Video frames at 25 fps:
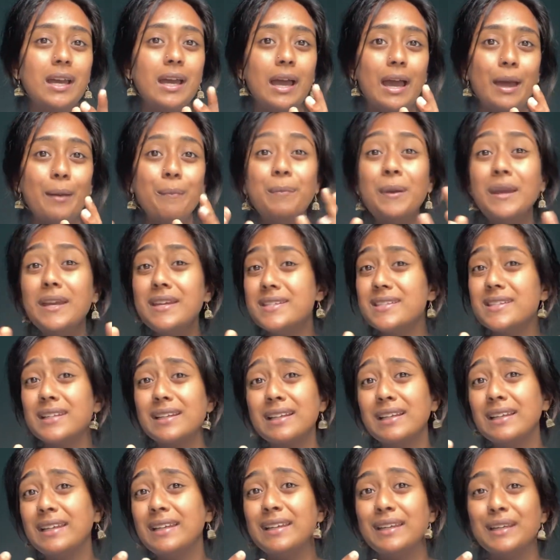And
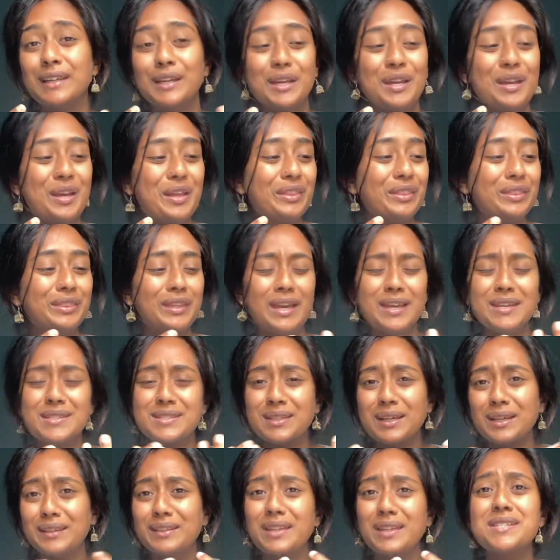basically, that's
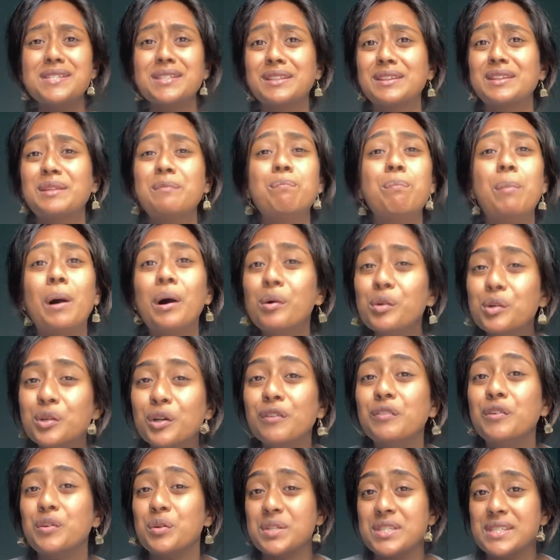the bulk
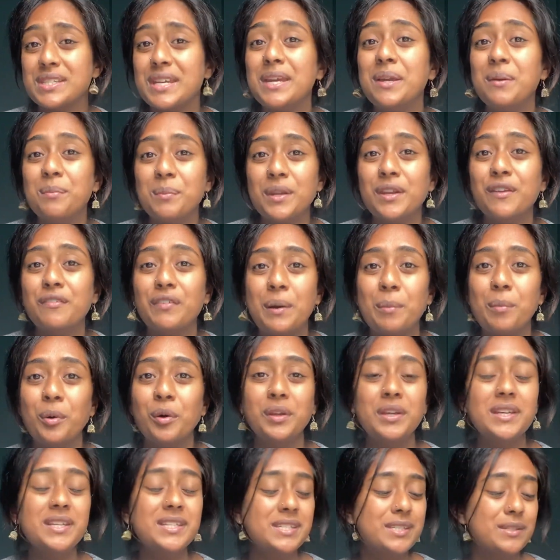of your statement, if I'm
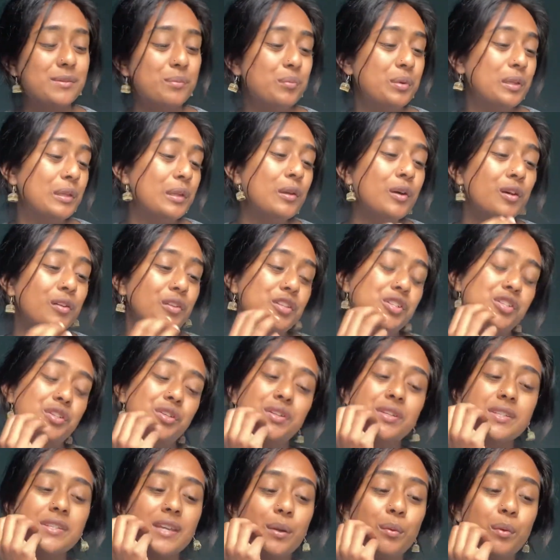honest. With a lot of the
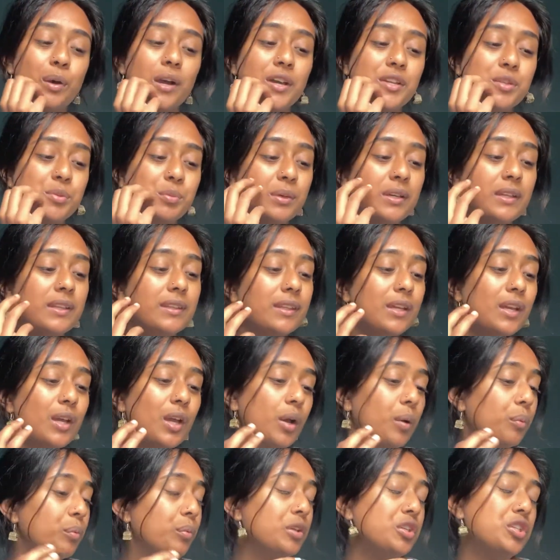students I worked with,
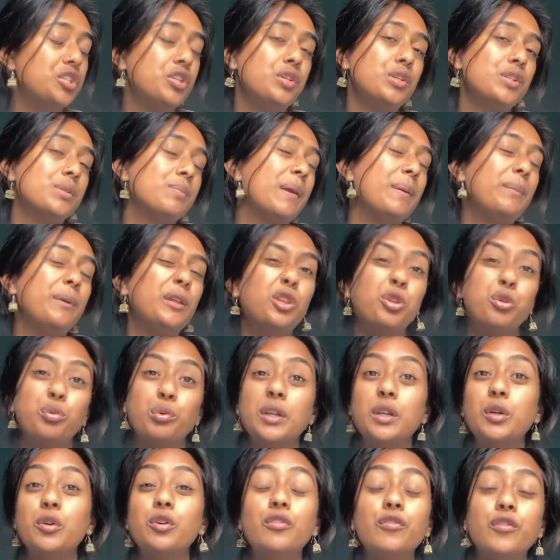we'd choose maybe
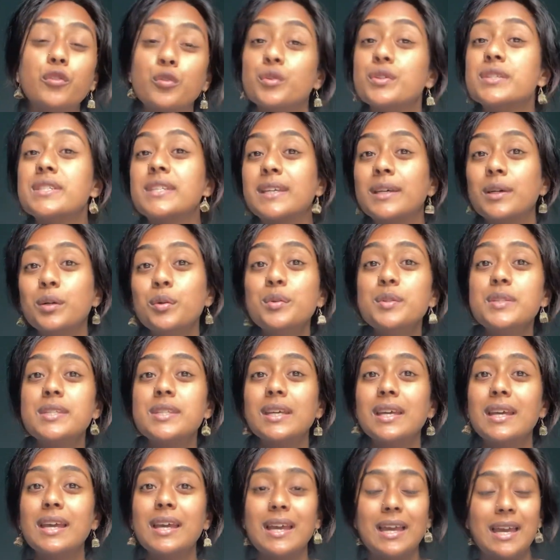3 or 4 skills,
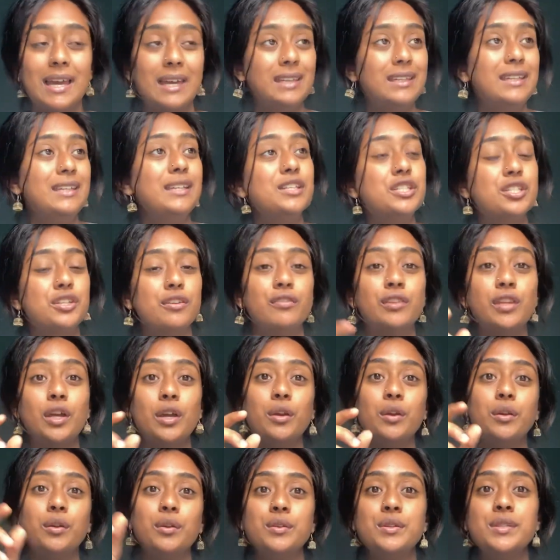and each of
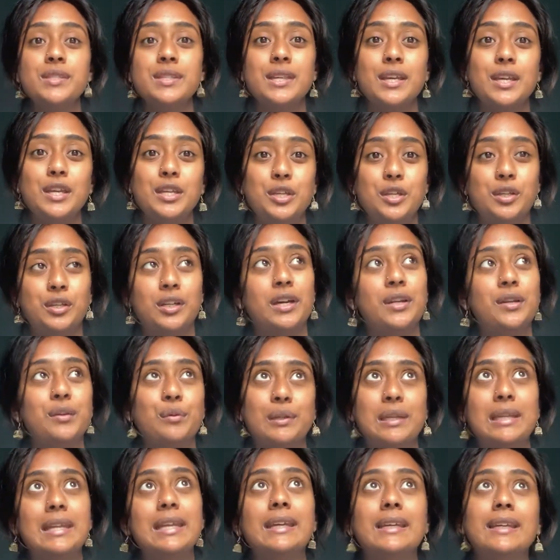those, you kind
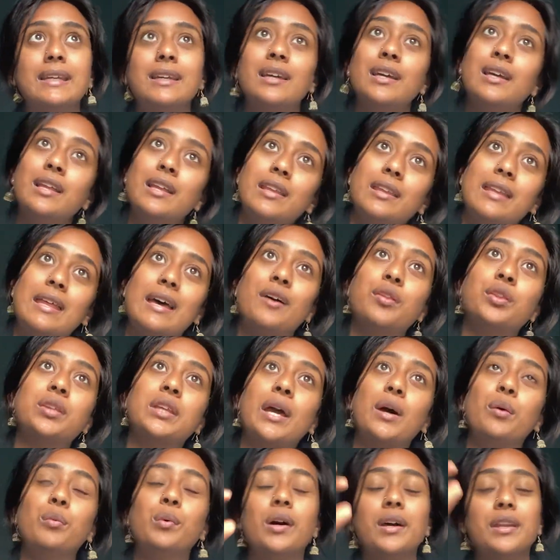of link the
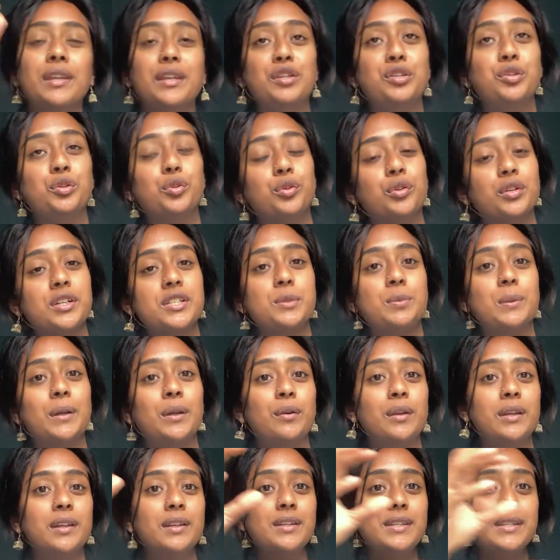healthcare one and your
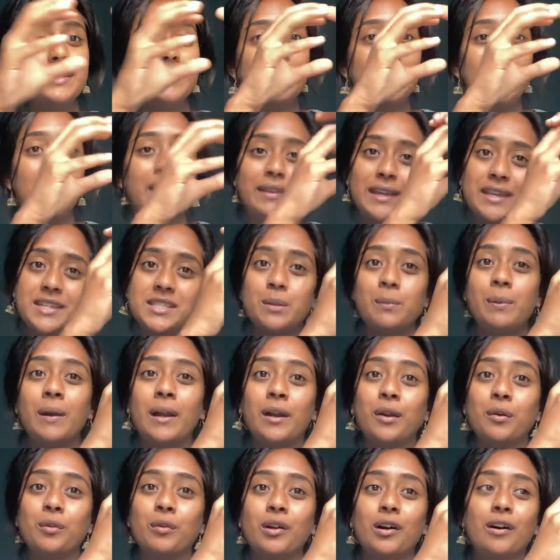experience, and that's a
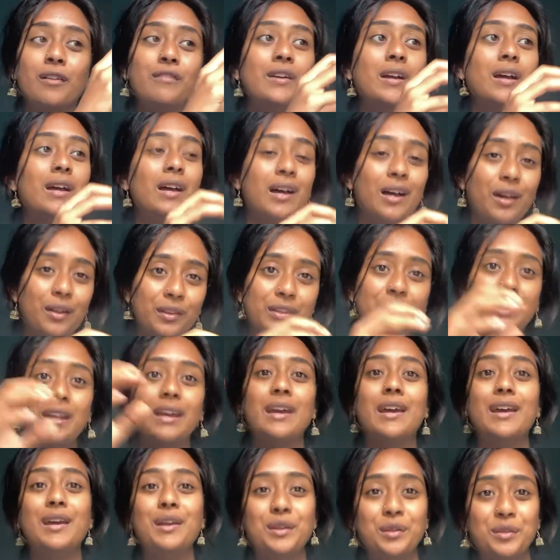paragraph.
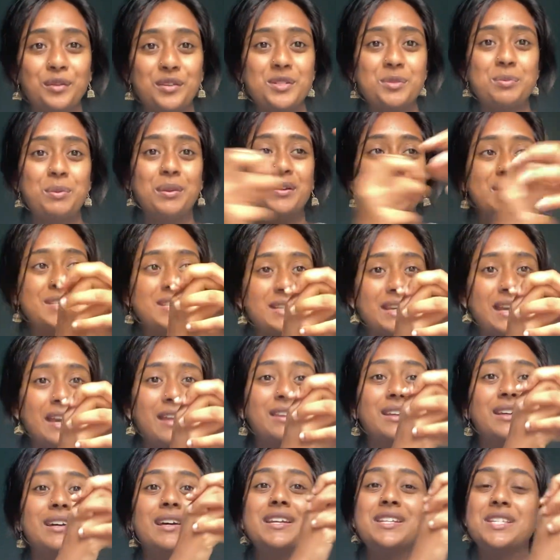Healthcare, your experience
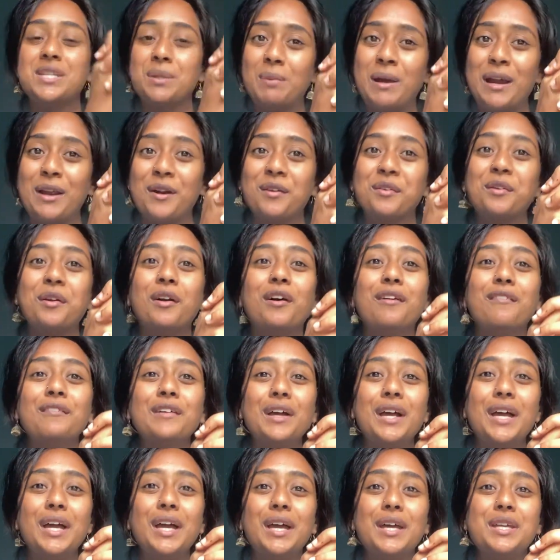together, it's a paragraph.
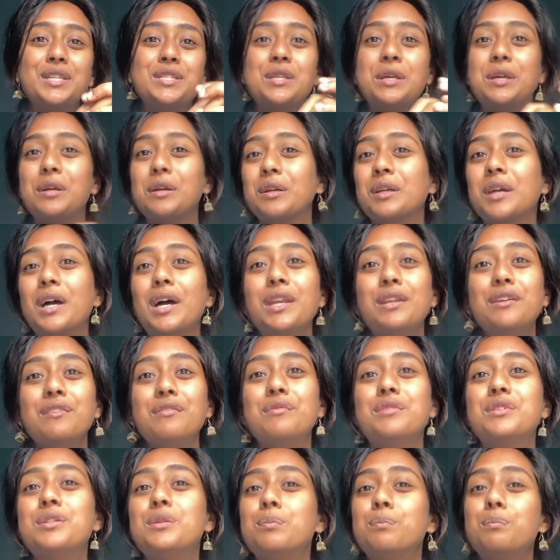So kind of
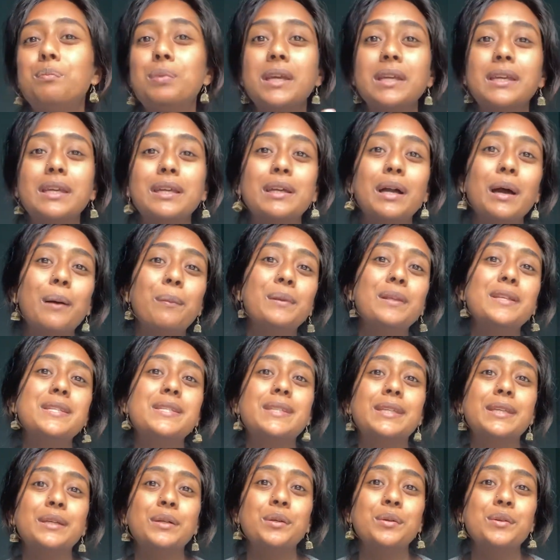pick a couple of
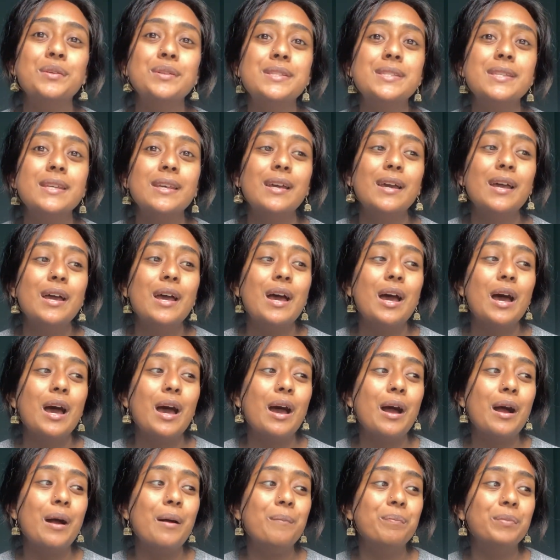skills
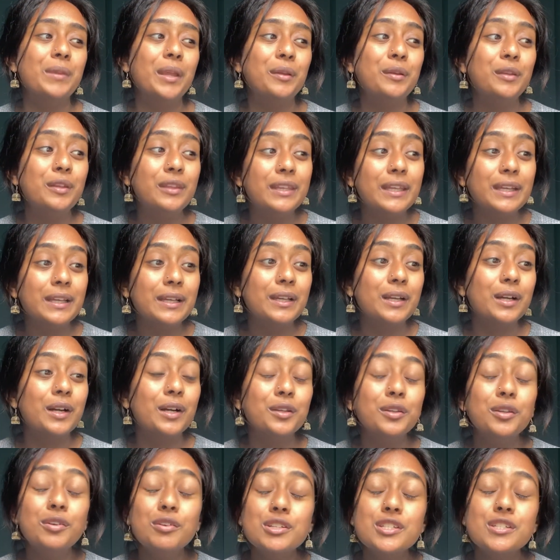that you think are
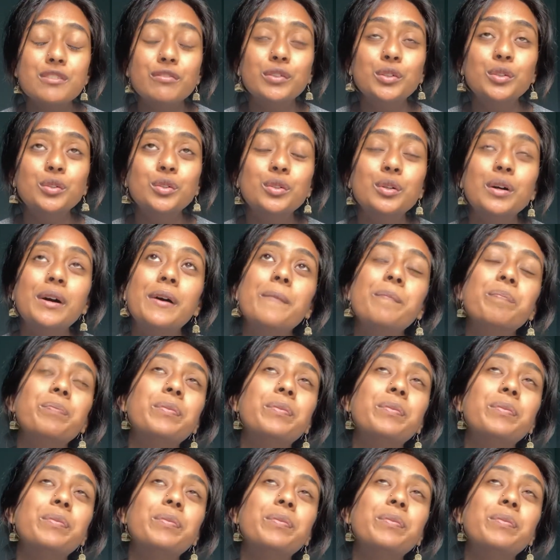useful.